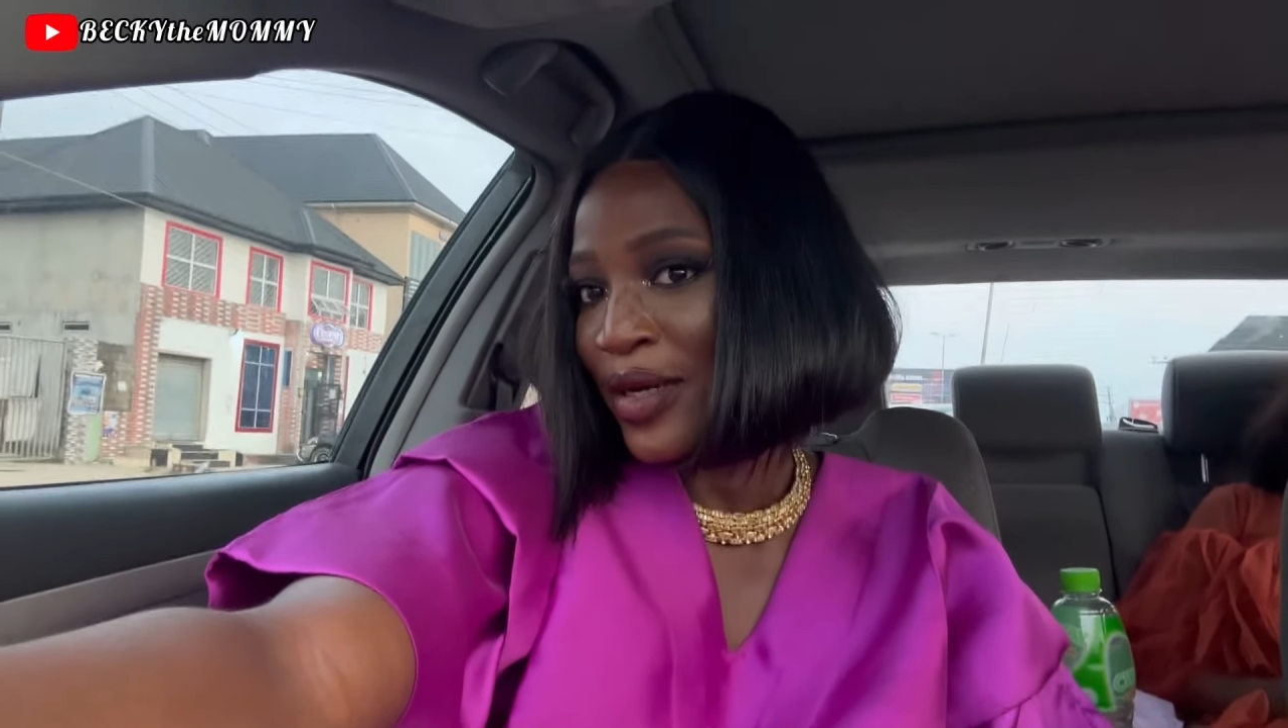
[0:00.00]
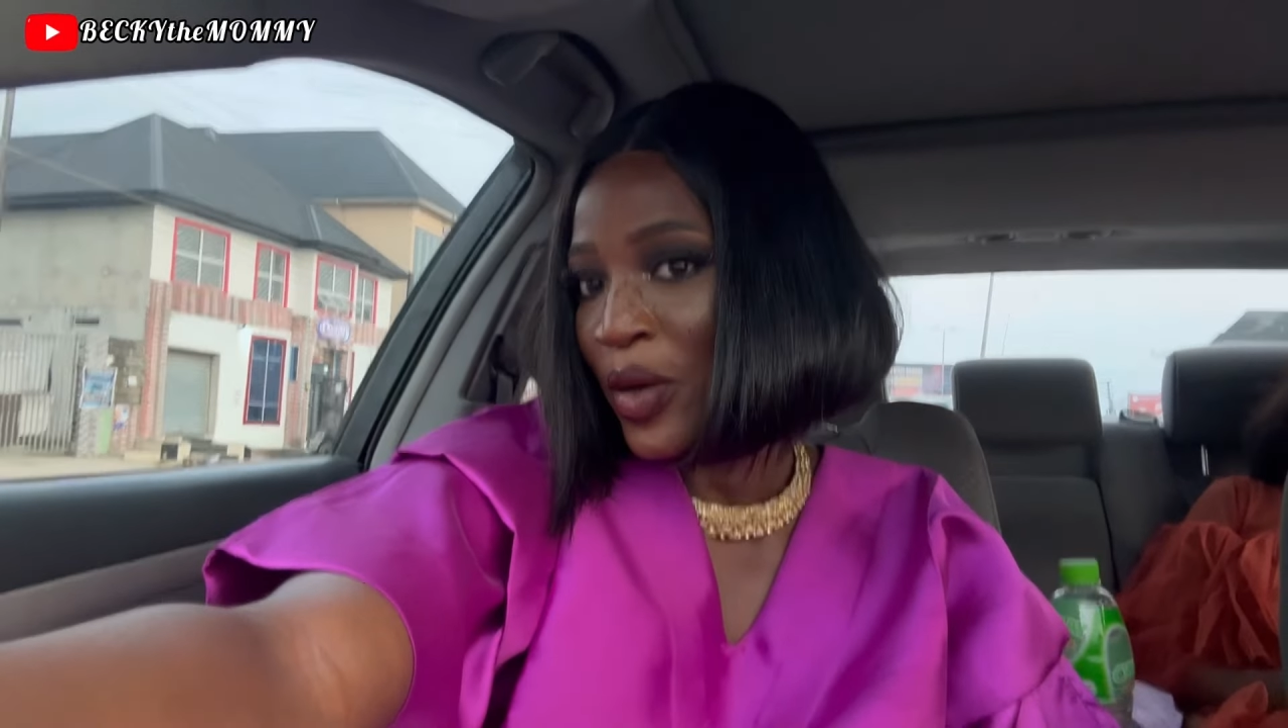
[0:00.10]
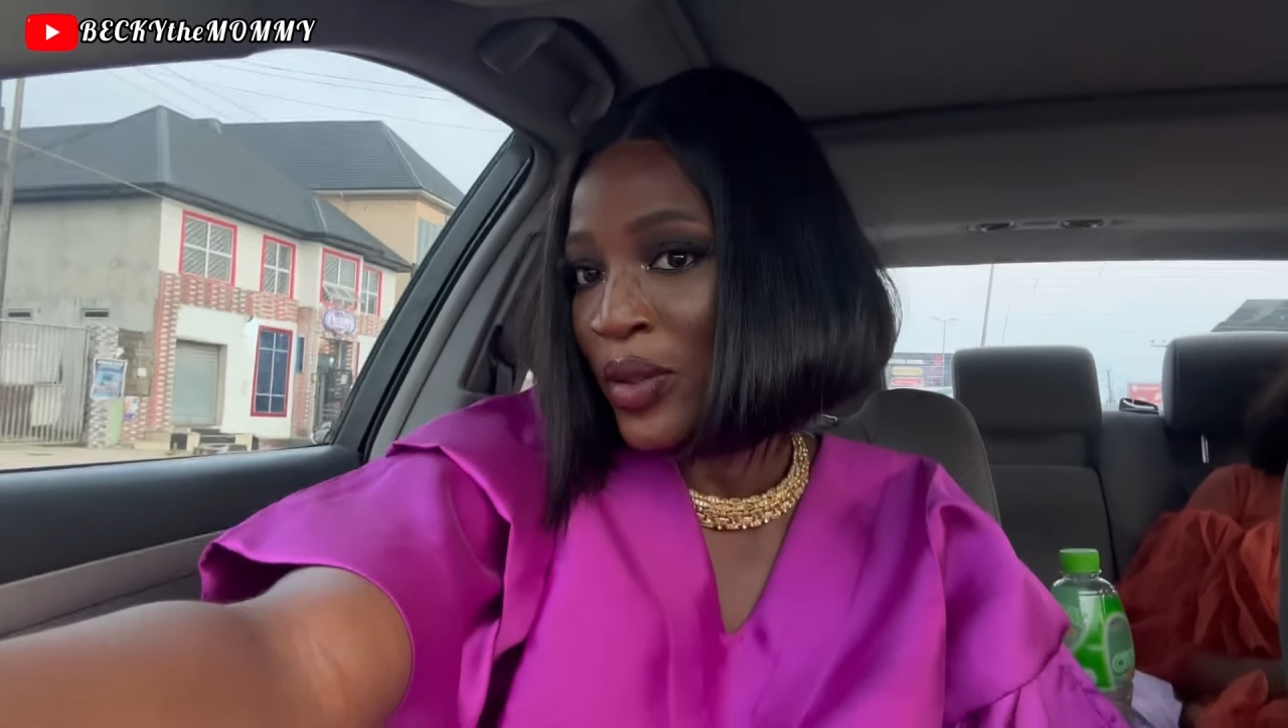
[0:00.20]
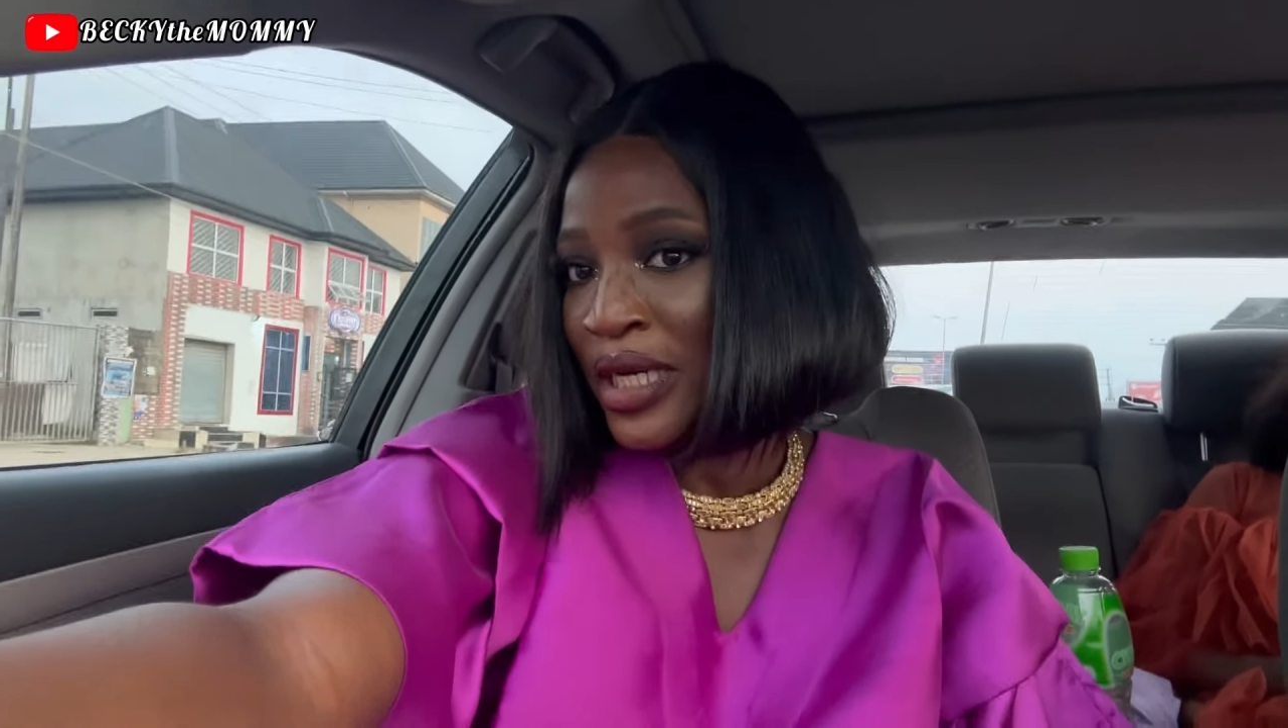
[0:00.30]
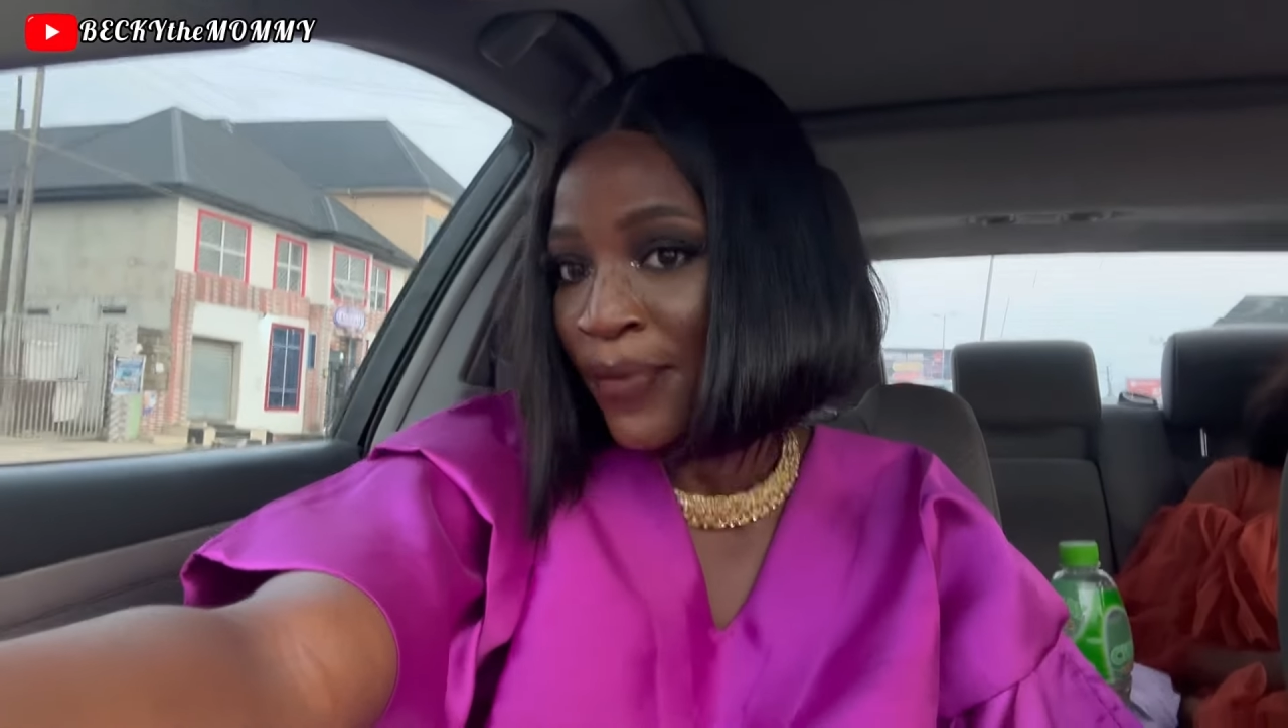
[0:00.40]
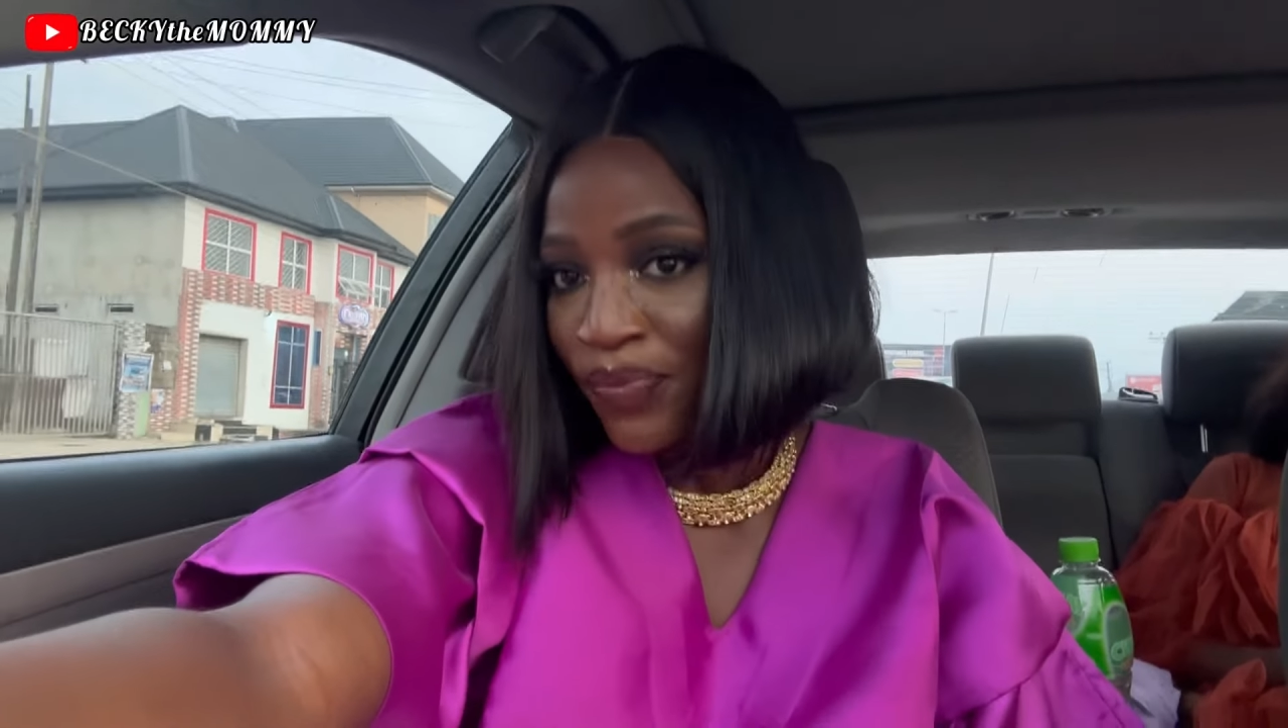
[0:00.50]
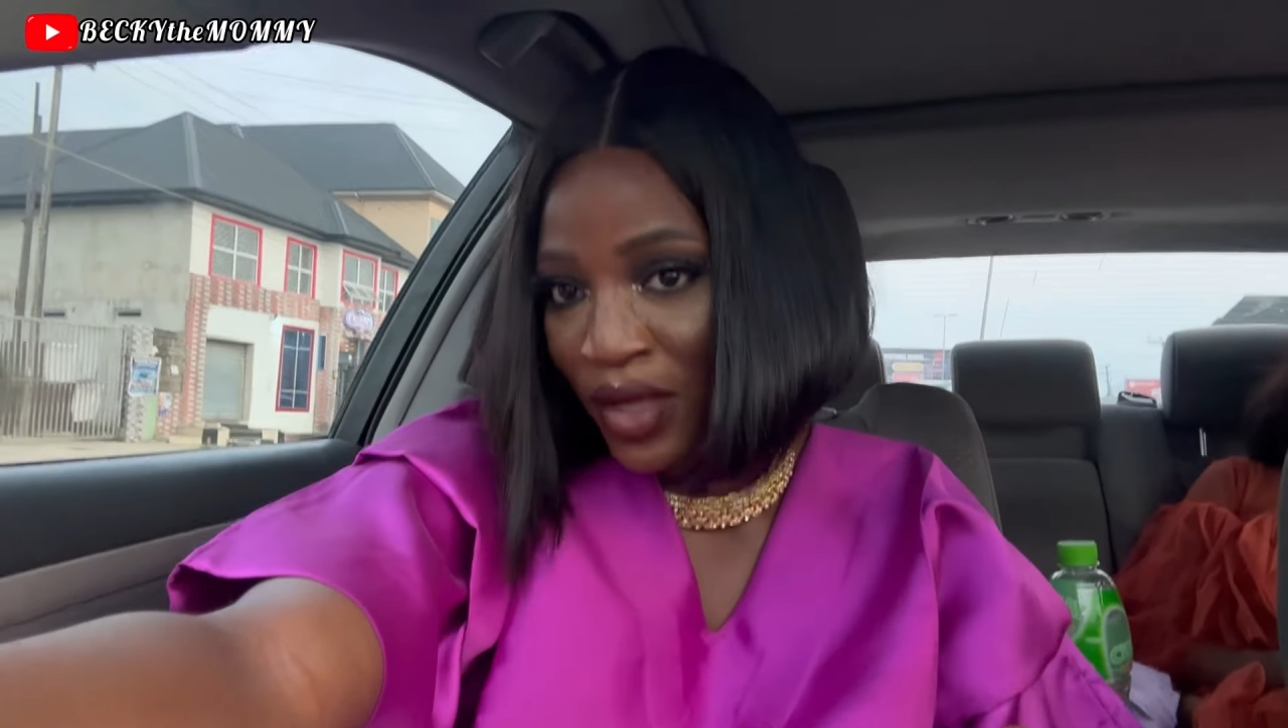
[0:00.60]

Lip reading: all day,